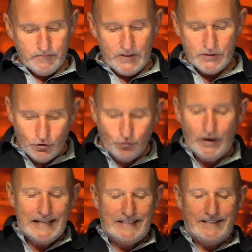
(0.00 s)
It's
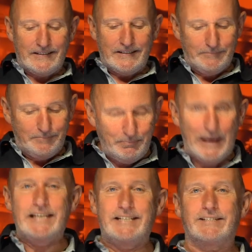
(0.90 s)
grace and
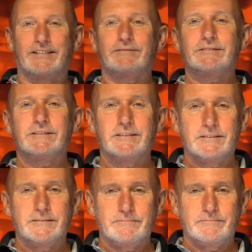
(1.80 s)
peace
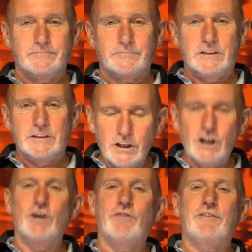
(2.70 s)
and
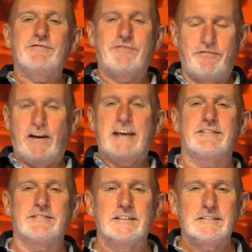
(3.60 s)
love and
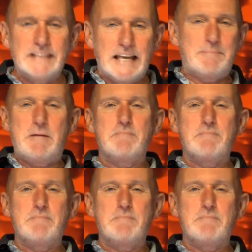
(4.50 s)
faith. Let it be